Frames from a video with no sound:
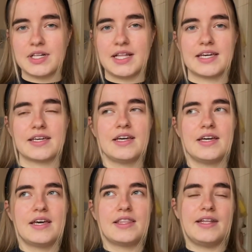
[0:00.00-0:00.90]
Like,
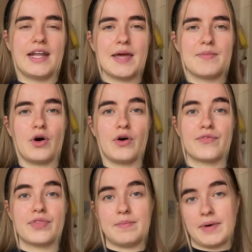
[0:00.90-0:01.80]
the name
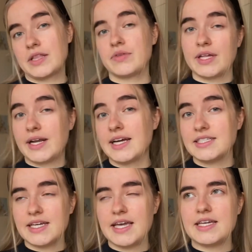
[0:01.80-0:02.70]
of the minor that I
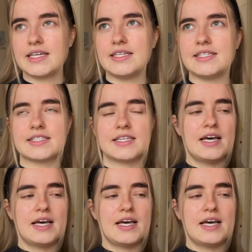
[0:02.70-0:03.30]
take is